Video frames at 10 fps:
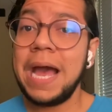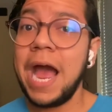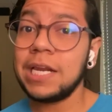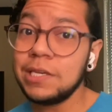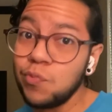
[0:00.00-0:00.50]

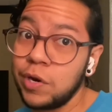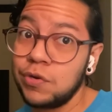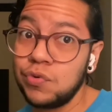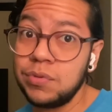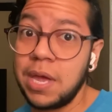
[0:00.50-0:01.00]
I did want to
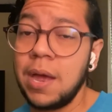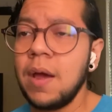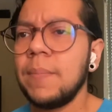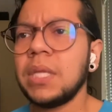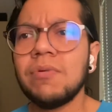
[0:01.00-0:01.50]
do that,
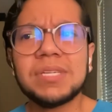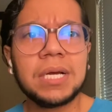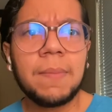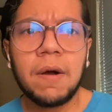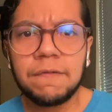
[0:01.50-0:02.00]
but that was like
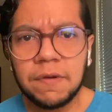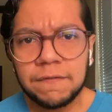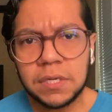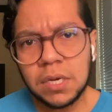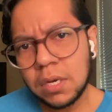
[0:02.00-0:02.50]
about
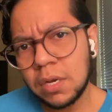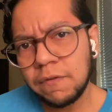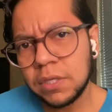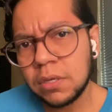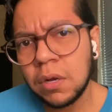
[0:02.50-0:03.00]

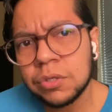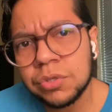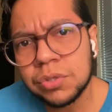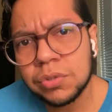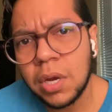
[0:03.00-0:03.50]

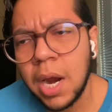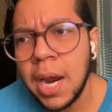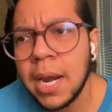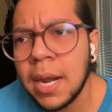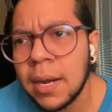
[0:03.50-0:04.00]
$50,
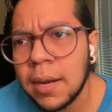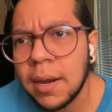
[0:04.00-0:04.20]
and